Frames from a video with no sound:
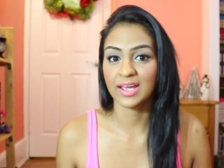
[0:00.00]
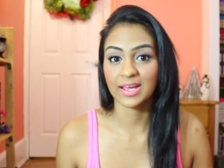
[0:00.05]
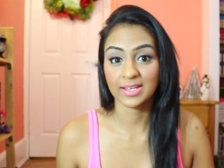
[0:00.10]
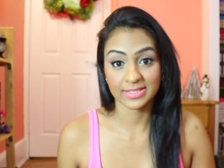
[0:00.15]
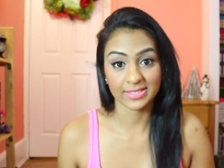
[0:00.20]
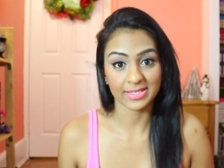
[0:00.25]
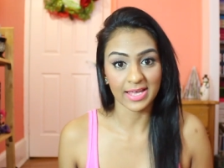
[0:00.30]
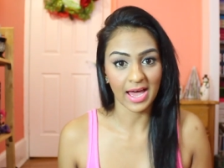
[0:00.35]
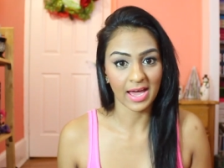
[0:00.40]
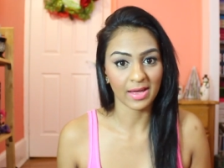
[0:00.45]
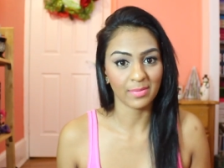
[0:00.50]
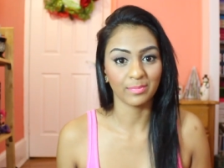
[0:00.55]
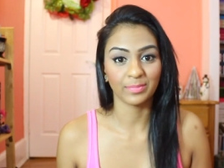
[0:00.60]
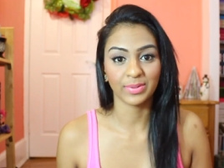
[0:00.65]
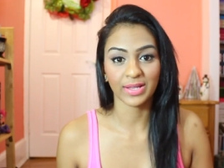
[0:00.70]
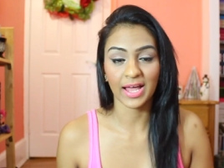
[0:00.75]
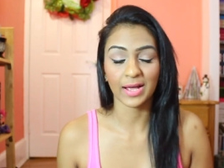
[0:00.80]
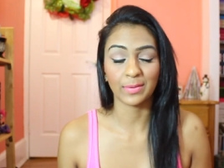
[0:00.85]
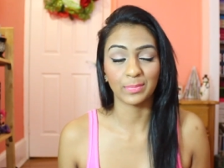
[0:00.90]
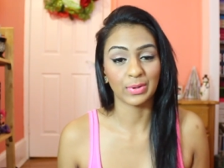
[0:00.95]
It's that
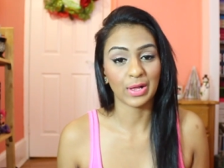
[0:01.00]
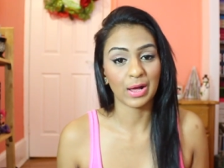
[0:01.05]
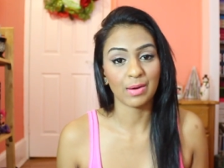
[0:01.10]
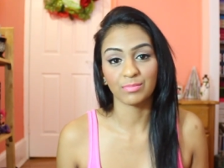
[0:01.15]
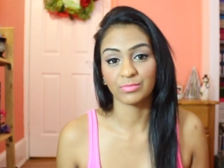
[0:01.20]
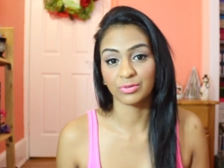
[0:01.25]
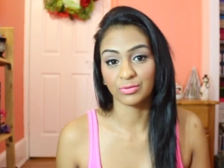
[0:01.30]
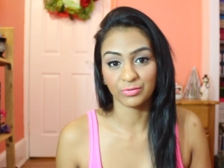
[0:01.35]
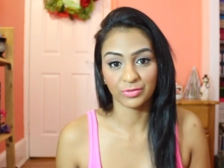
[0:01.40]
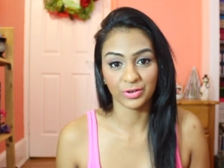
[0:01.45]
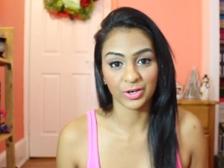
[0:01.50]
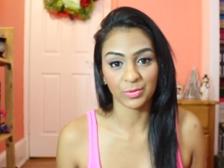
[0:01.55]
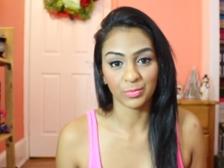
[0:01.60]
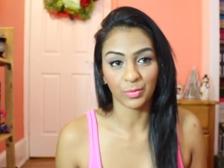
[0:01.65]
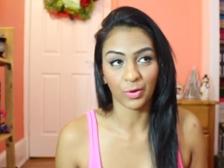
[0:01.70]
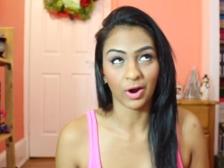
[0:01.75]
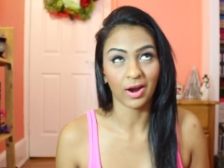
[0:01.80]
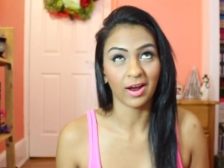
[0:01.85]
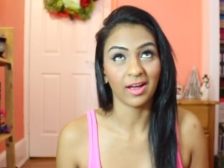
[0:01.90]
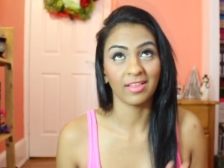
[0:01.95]
Black Plum from Vera
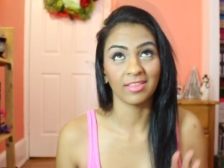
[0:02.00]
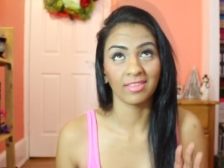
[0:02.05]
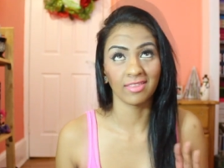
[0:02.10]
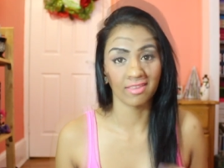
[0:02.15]
Moore.